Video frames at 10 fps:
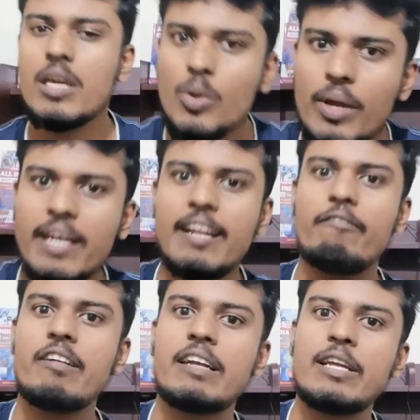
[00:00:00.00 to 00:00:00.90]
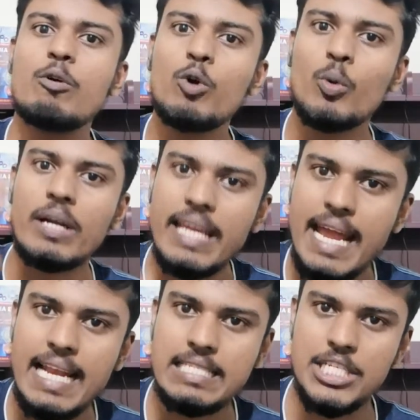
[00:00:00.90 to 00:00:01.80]
you can definitely go to a
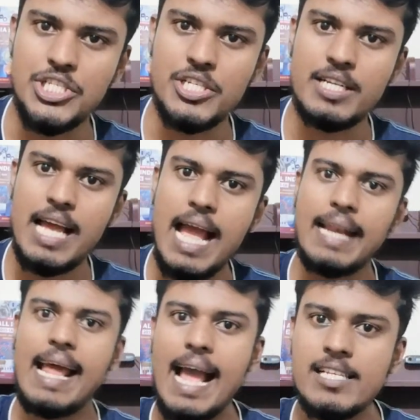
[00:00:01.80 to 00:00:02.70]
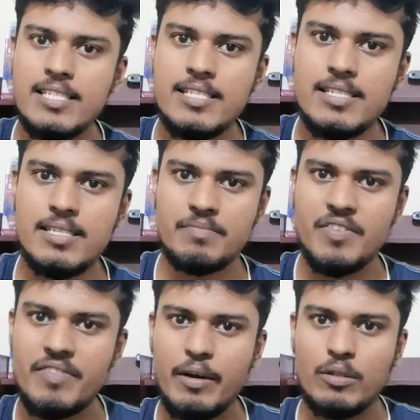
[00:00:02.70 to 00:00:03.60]
T&D session and attend some
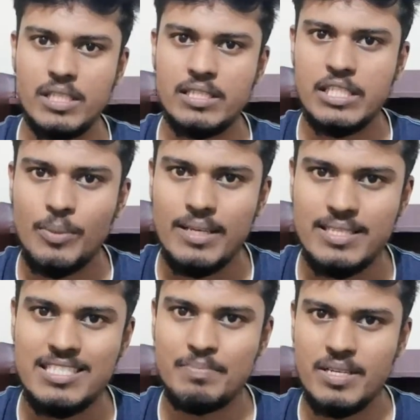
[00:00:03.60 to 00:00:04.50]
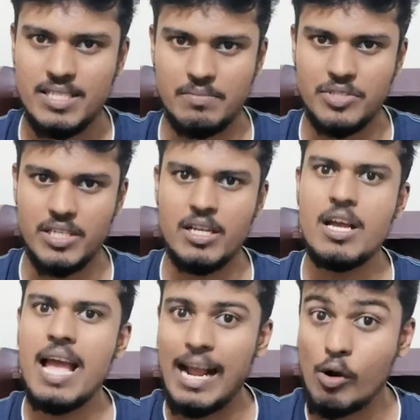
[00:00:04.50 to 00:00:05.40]
50 to 60 questions per subject
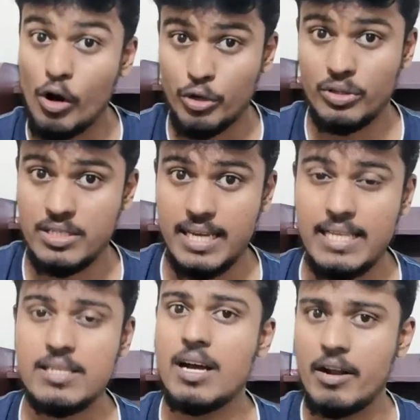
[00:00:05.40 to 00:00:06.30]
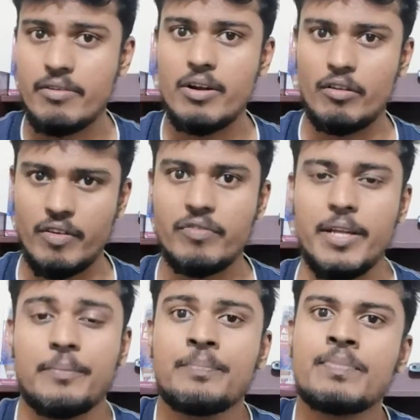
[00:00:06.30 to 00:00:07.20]
according to the size, 100 or
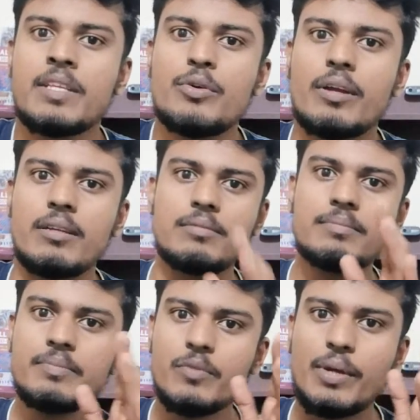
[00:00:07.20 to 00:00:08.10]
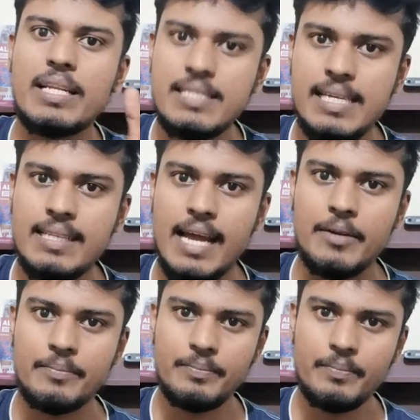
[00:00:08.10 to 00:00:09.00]
50. You can see that,